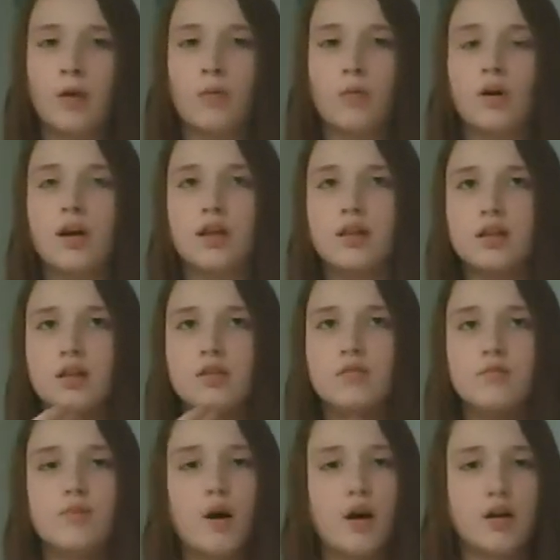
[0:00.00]
one at the
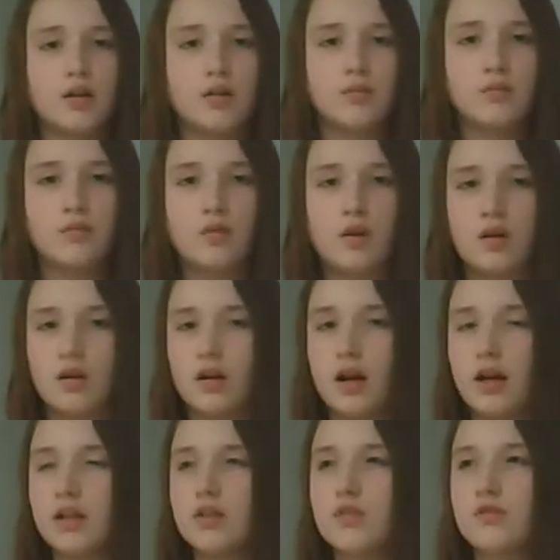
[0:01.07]
bottom,
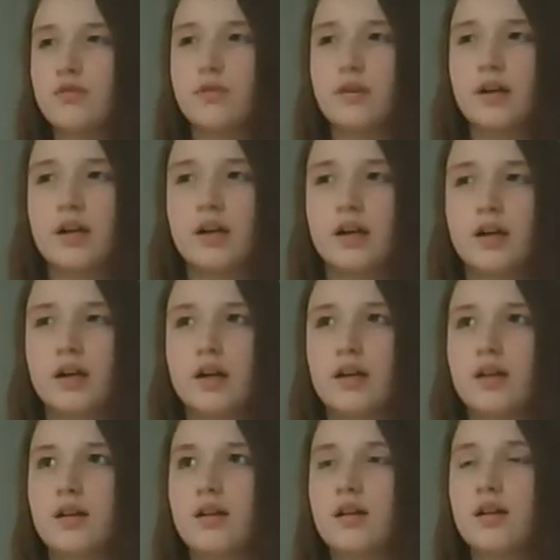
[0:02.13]
kind of where
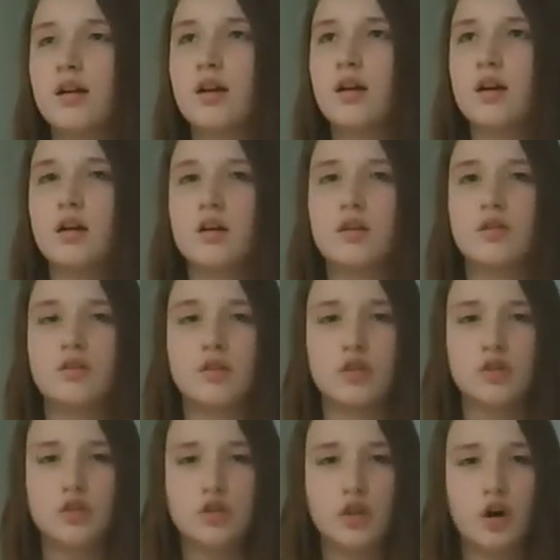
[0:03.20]
their
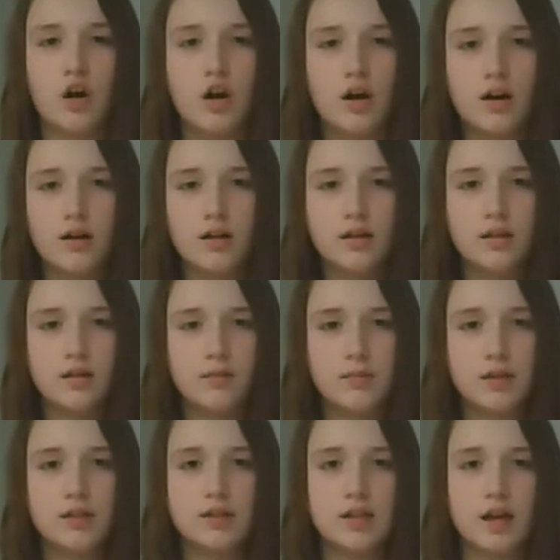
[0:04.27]
jaw
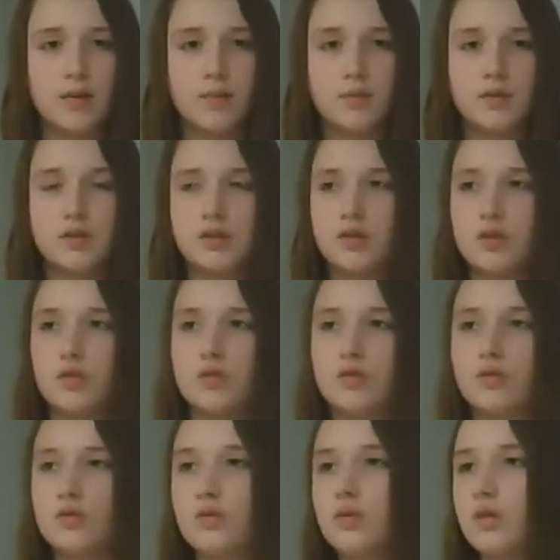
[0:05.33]
meets up
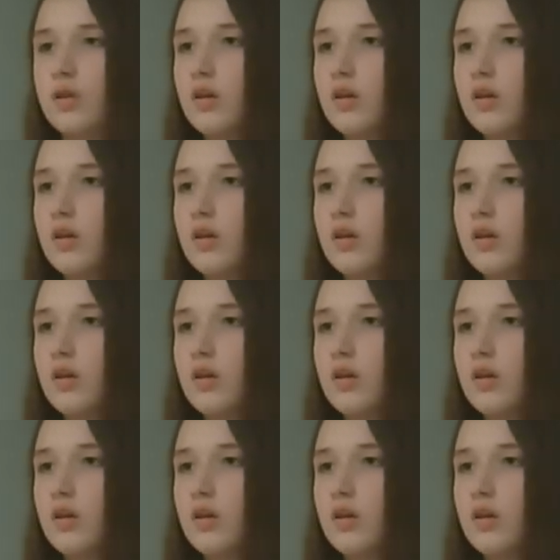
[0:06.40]
to